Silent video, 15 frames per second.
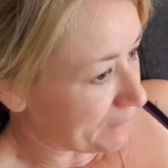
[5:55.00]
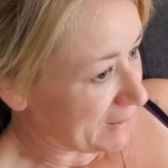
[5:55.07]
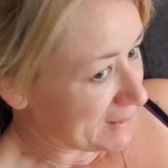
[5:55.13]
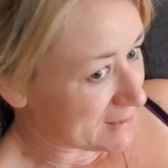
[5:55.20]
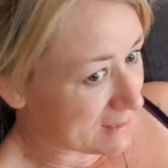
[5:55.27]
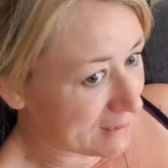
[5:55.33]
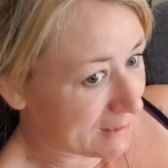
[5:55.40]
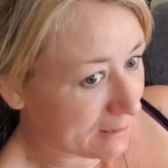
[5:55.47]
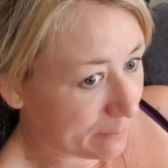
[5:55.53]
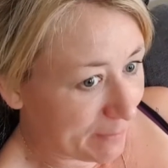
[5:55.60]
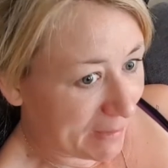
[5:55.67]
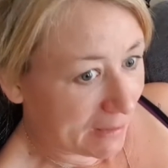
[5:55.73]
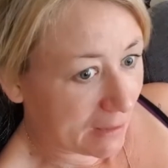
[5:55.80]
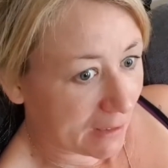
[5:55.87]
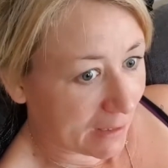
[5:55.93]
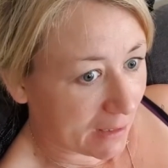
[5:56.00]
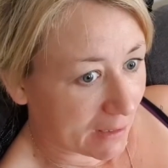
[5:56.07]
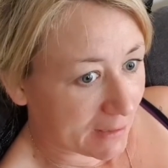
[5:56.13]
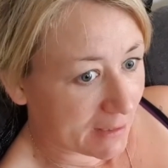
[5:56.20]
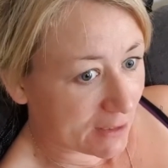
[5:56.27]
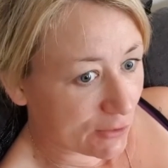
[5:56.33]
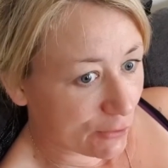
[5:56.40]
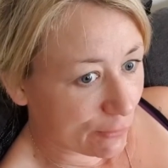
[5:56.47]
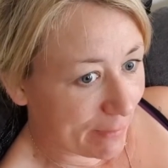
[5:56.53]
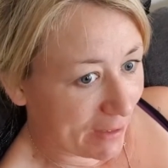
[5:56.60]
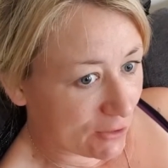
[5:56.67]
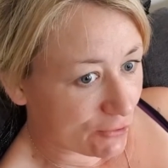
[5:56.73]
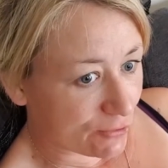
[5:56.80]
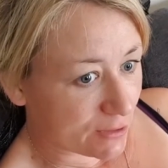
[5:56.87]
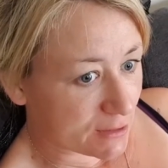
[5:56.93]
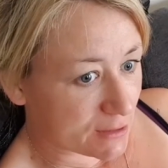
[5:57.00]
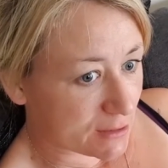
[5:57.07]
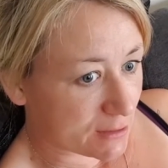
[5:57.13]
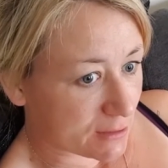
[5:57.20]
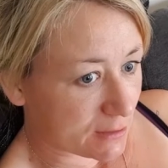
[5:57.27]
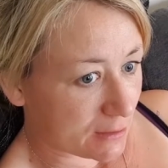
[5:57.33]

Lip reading: It's a little bit like I need new batteries.